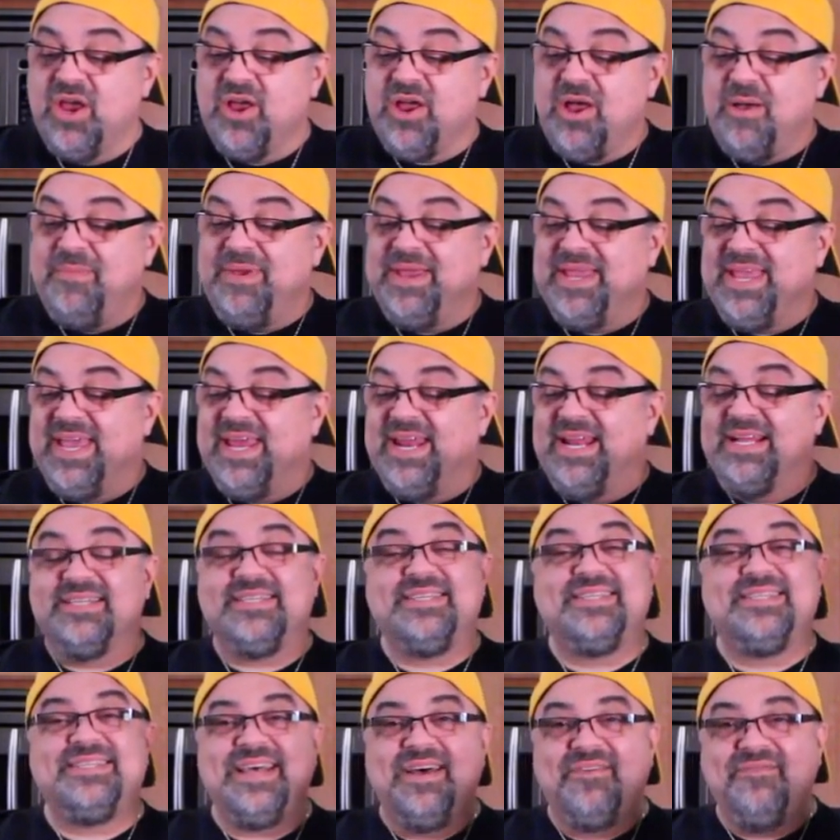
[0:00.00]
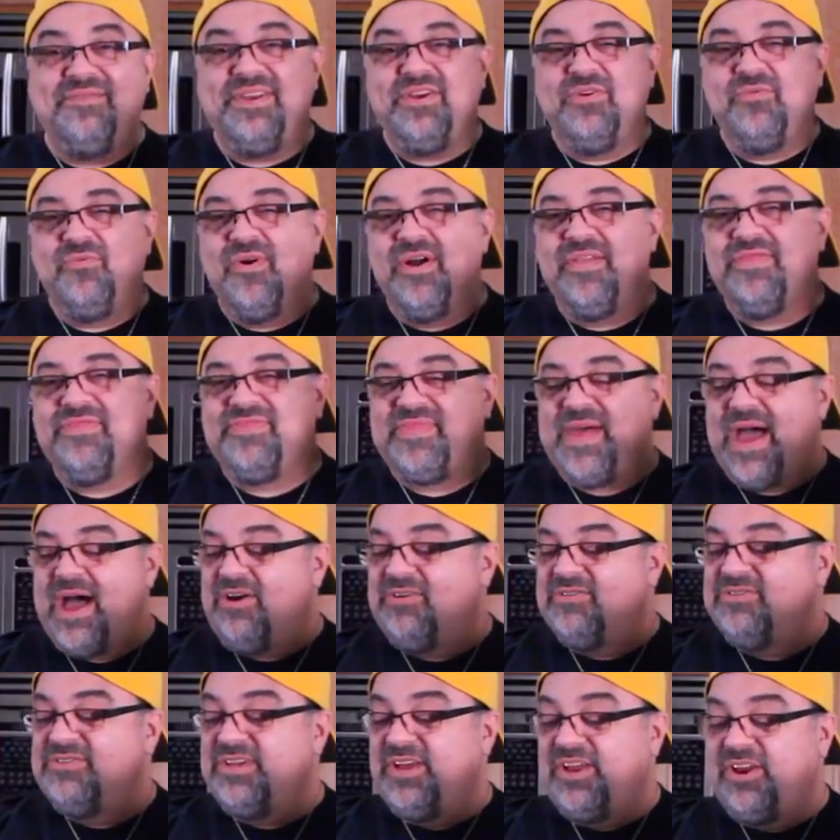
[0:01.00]
coming in at
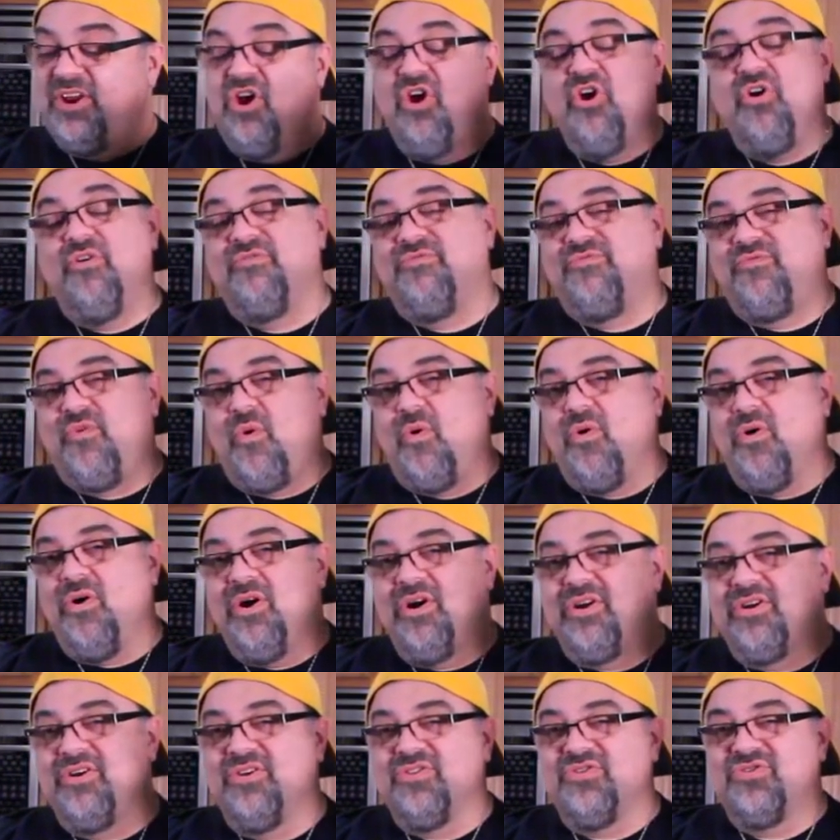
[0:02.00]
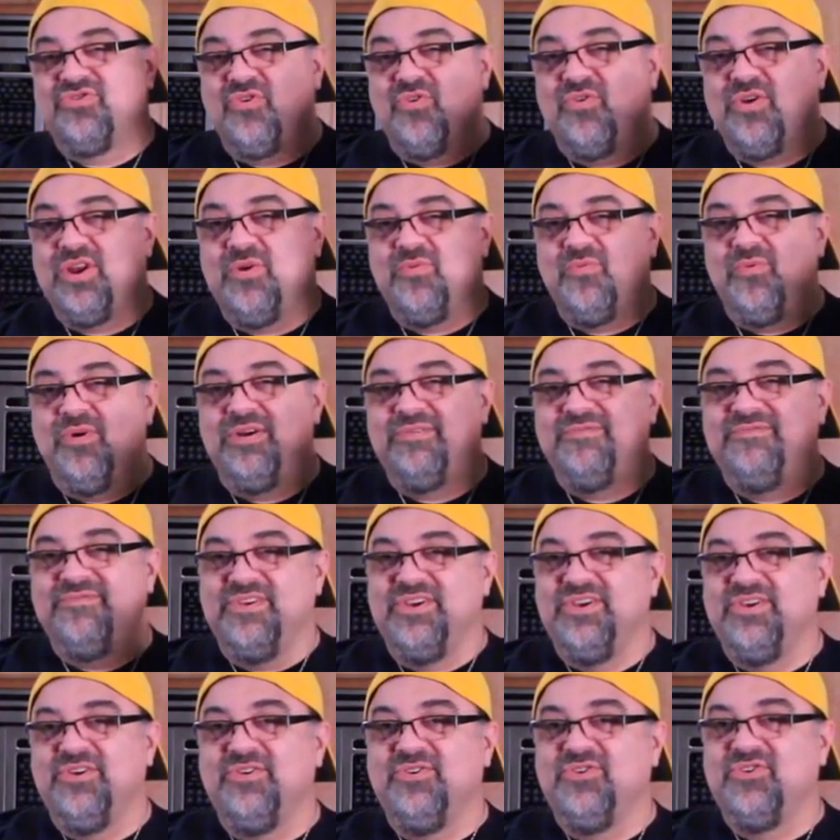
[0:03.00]
71,431
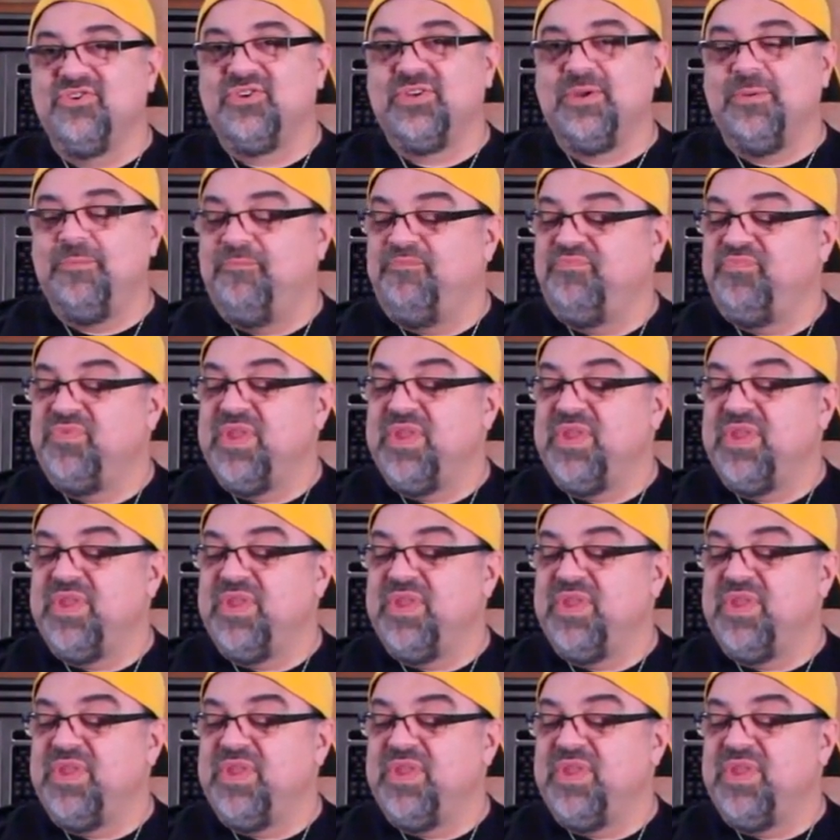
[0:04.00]
views.